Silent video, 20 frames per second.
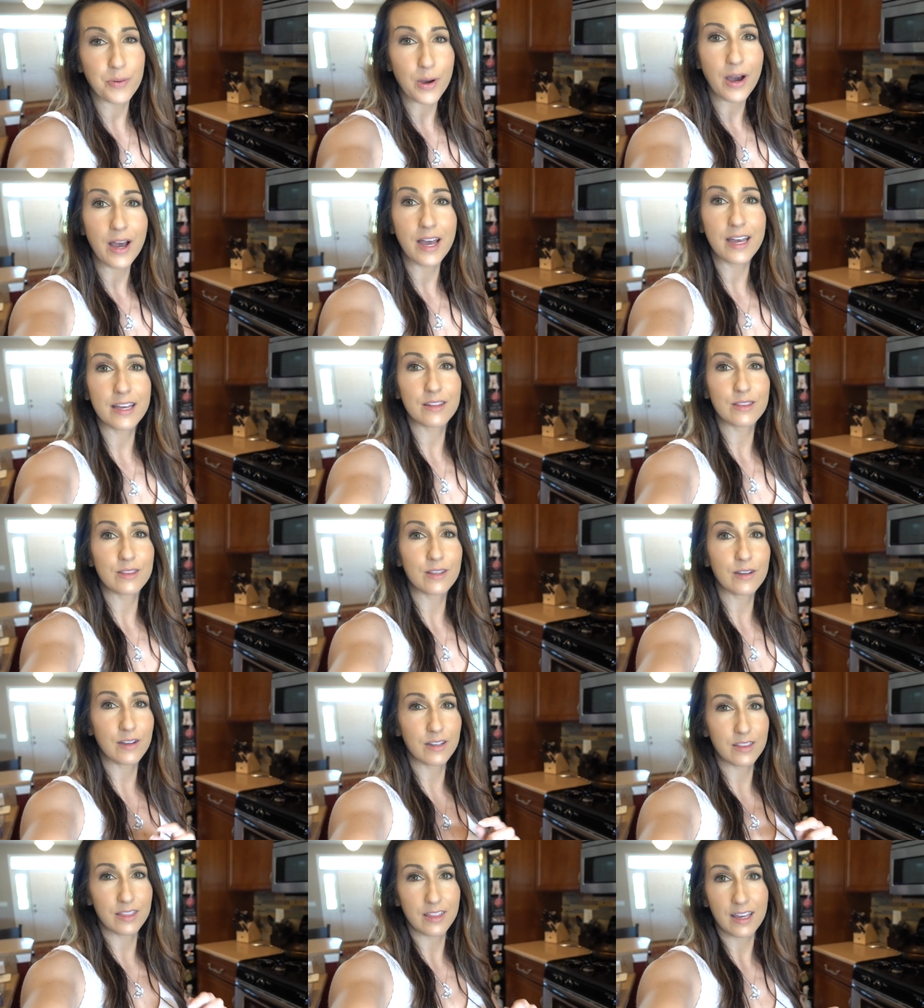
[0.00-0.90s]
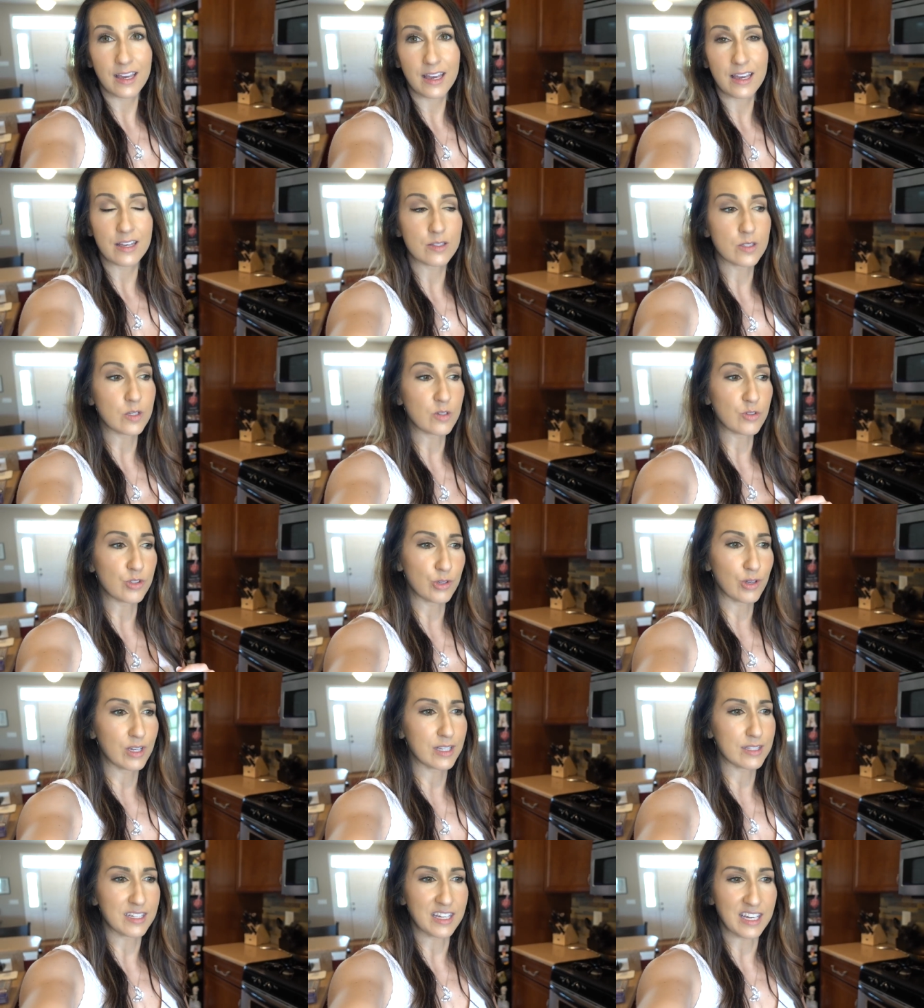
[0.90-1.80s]
But the good thing is you do
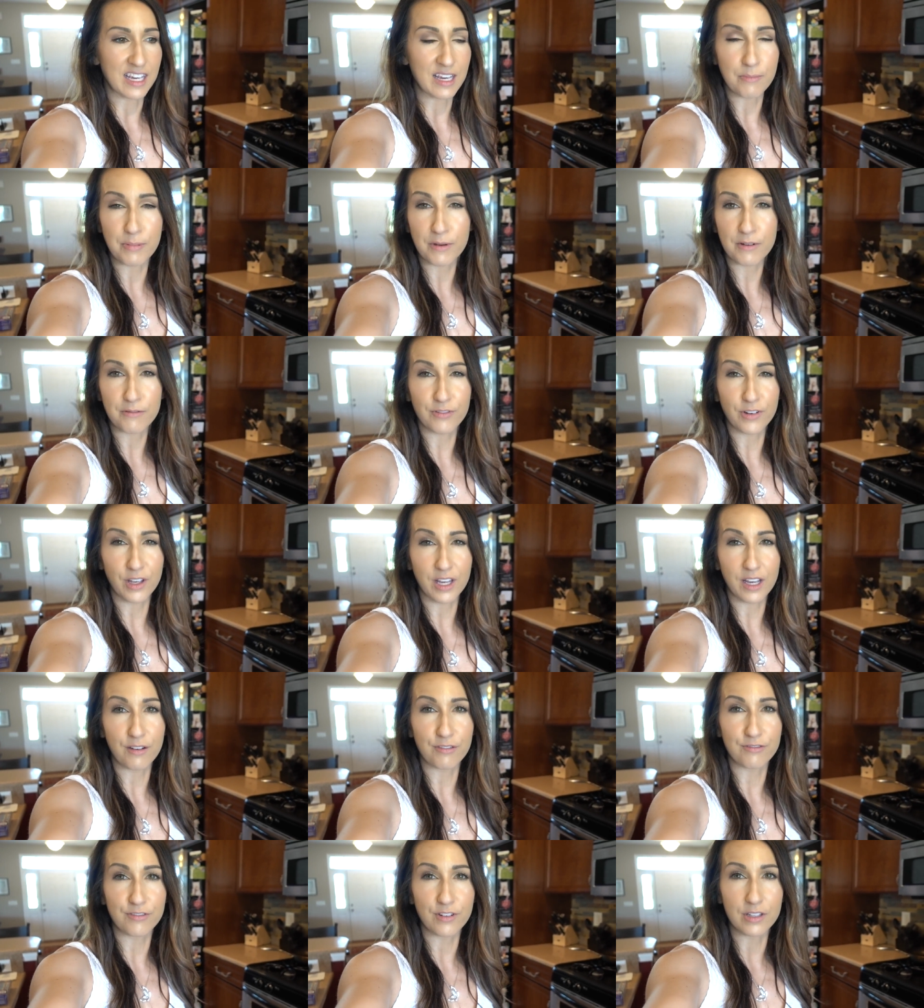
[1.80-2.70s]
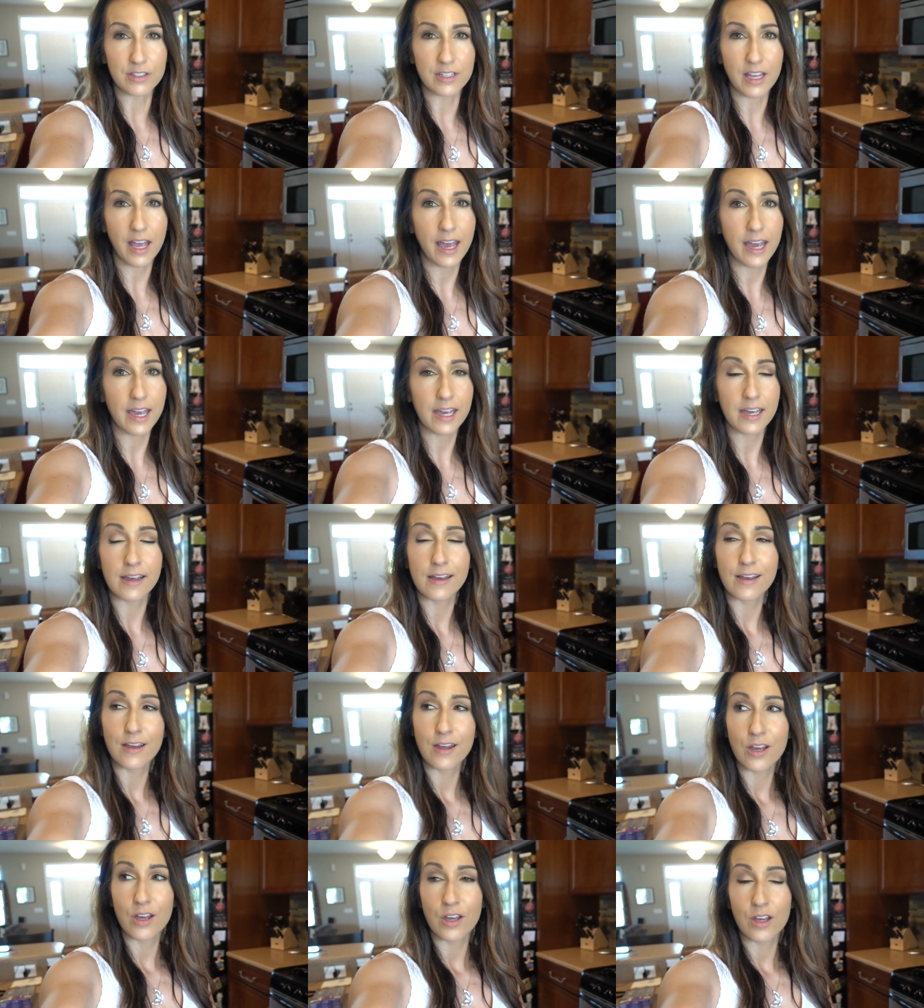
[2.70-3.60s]
get to keep it for like a full day.
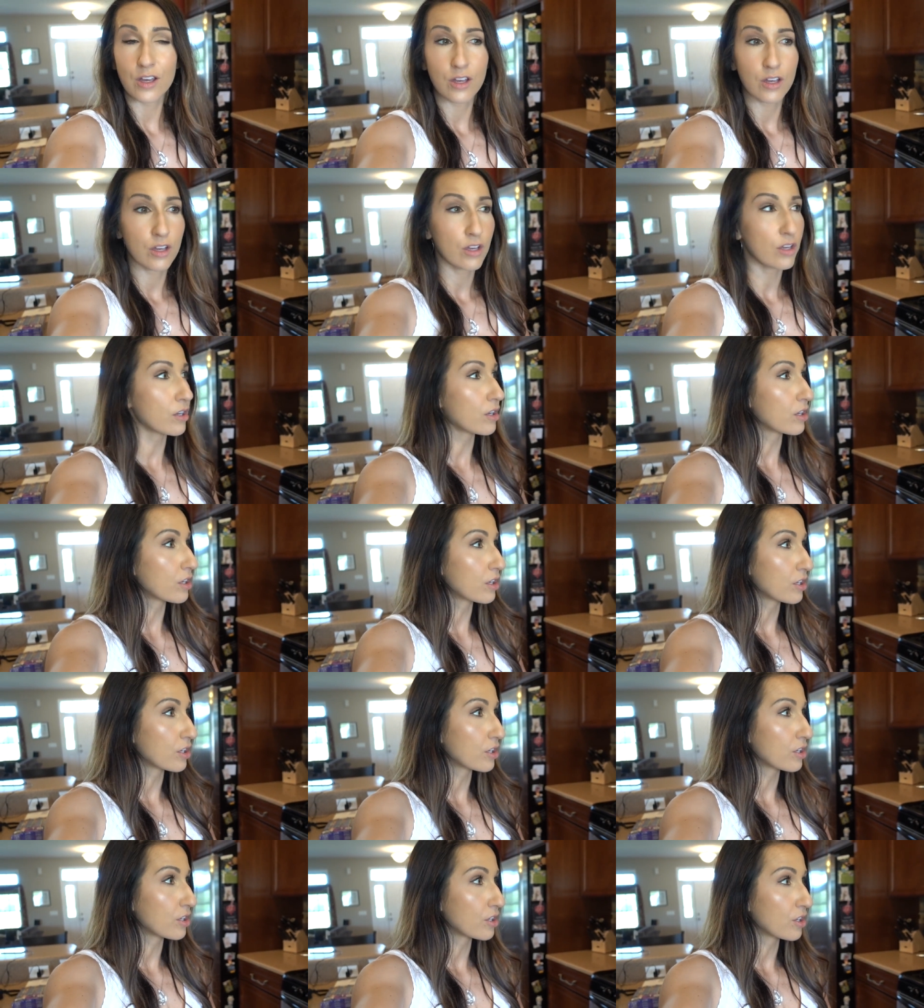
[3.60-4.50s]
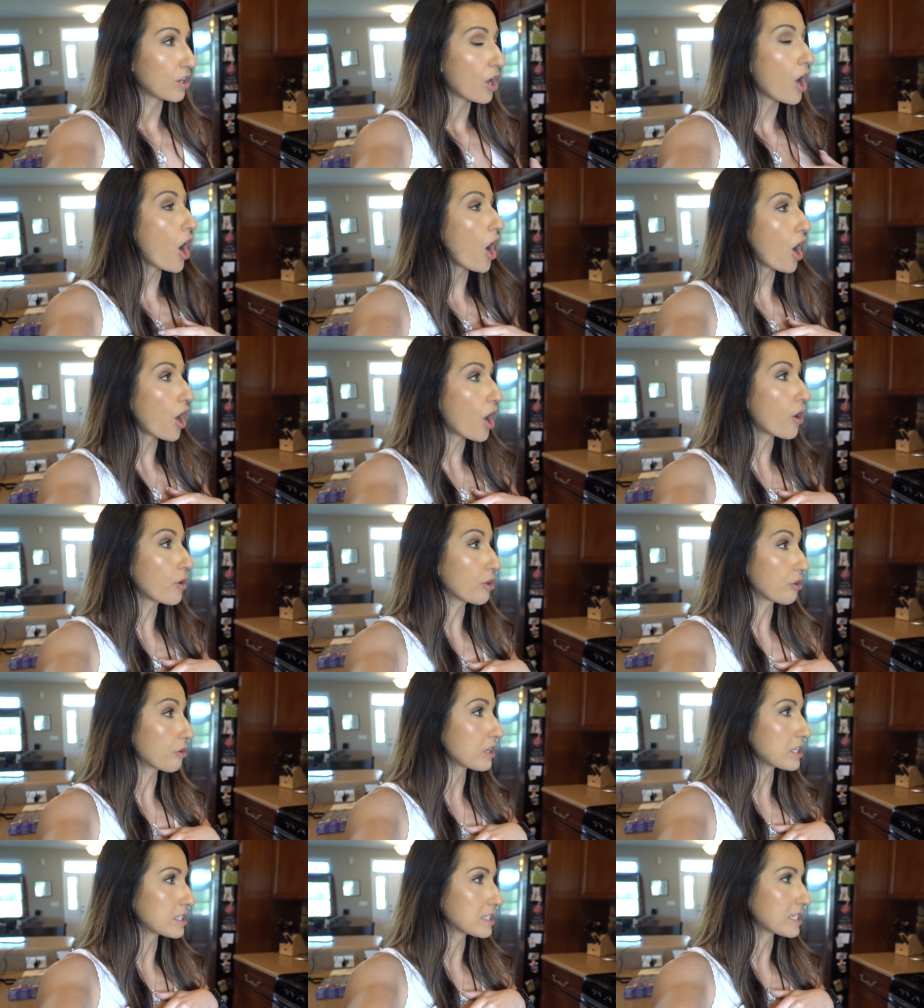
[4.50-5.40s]
No, you can save it. You can DVR it. Oh,
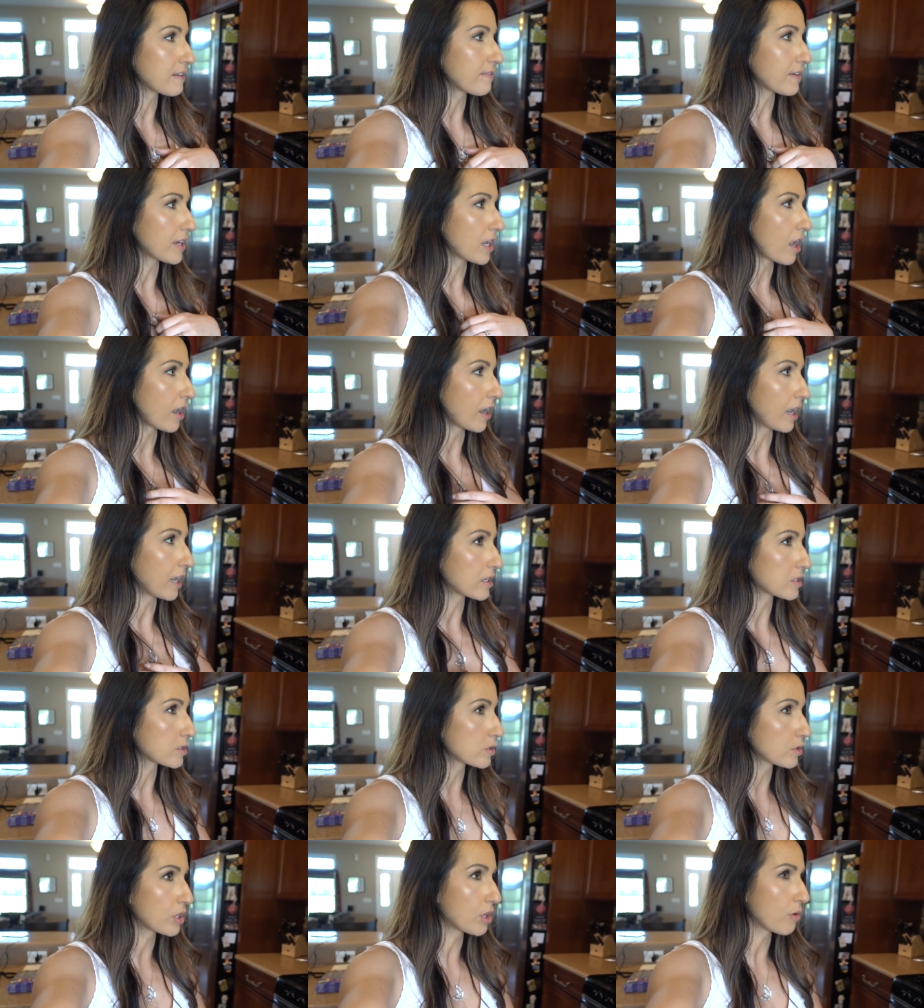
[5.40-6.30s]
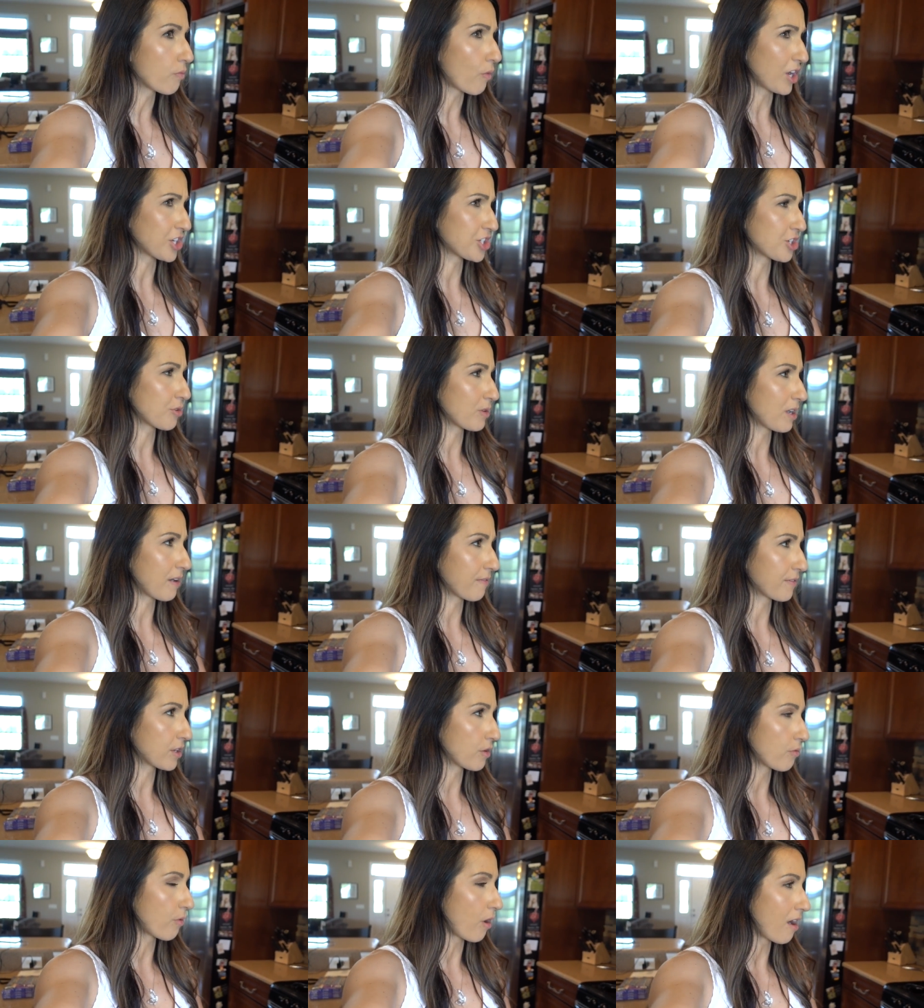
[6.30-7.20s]
you can DVR it. So you can watch it
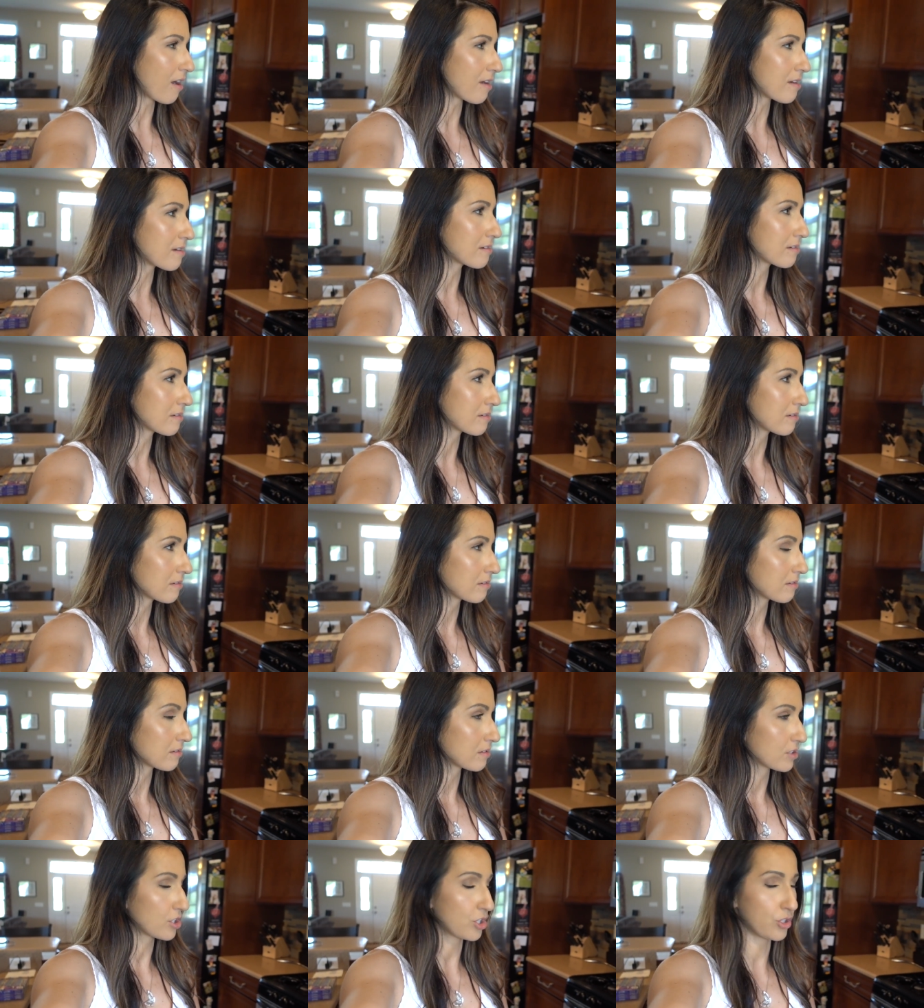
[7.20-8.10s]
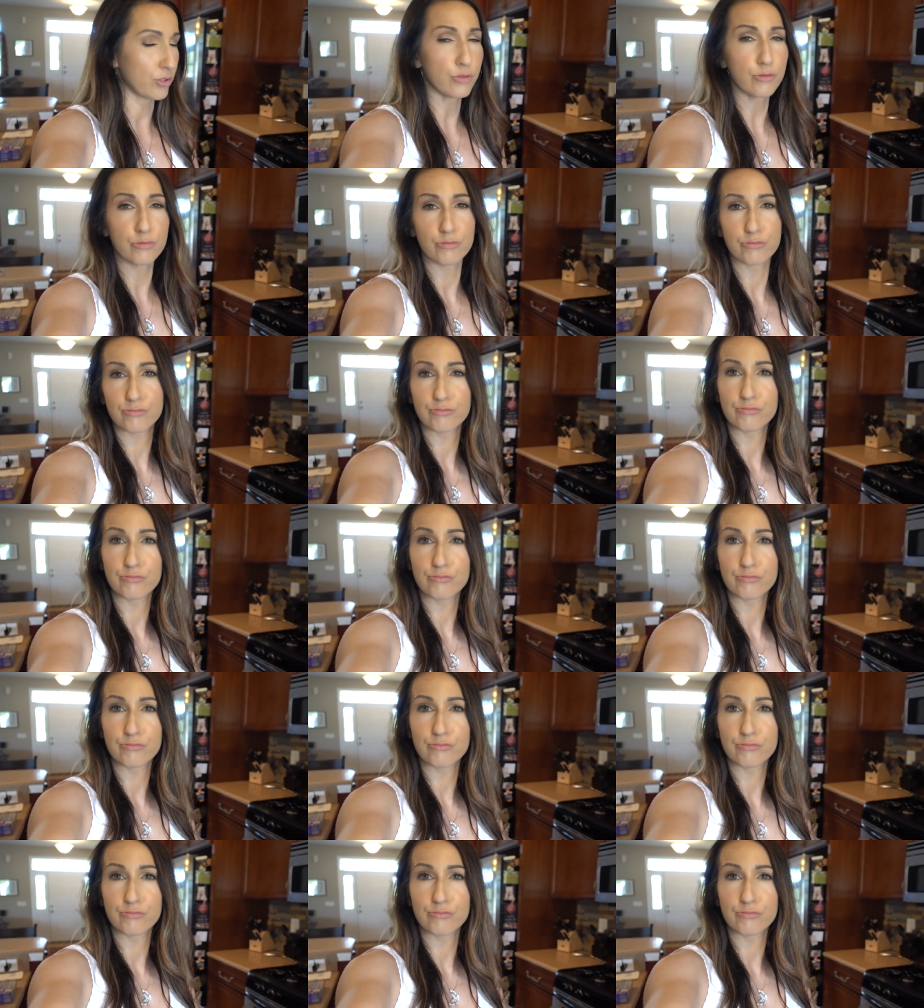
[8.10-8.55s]
whenever you want? Yep. Cool.